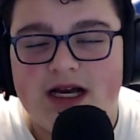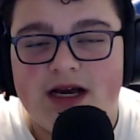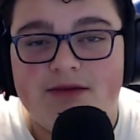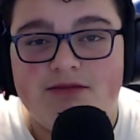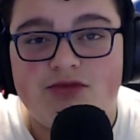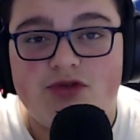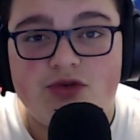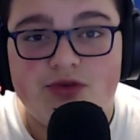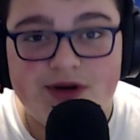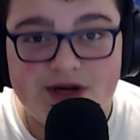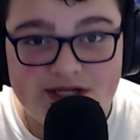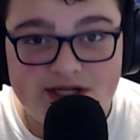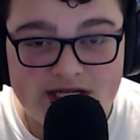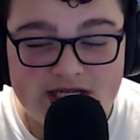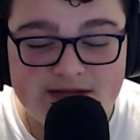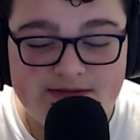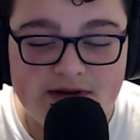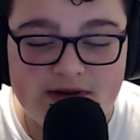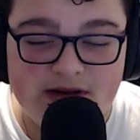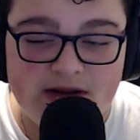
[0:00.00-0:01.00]
um, Twitch
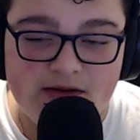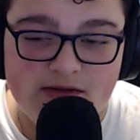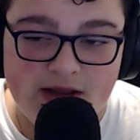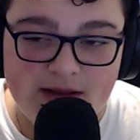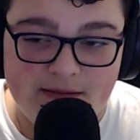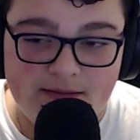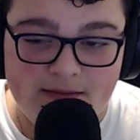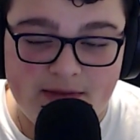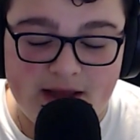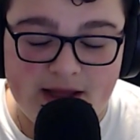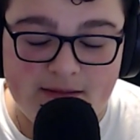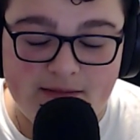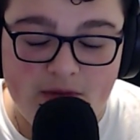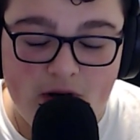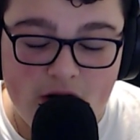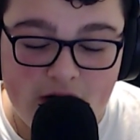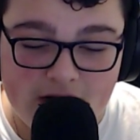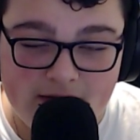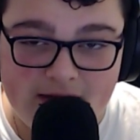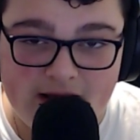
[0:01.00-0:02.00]
has been a really big
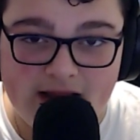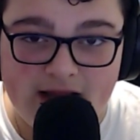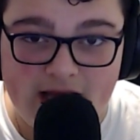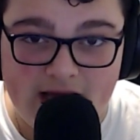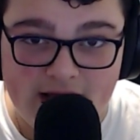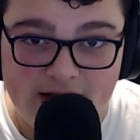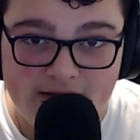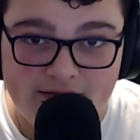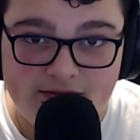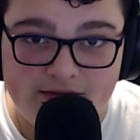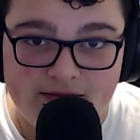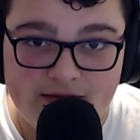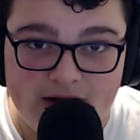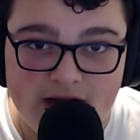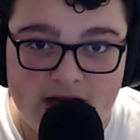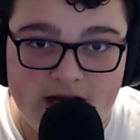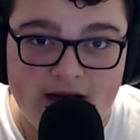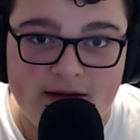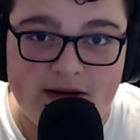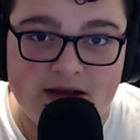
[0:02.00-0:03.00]
part of my life
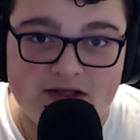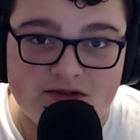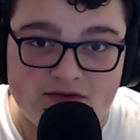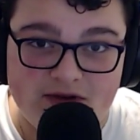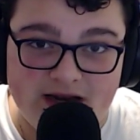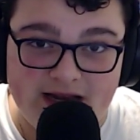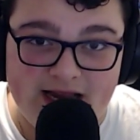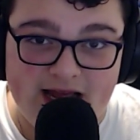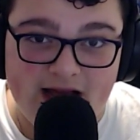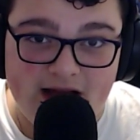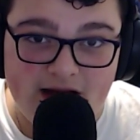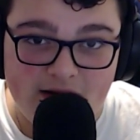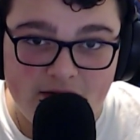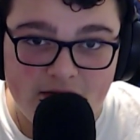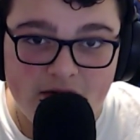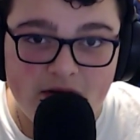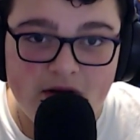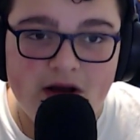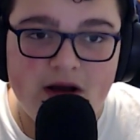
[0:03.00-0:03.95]
um, as of right now.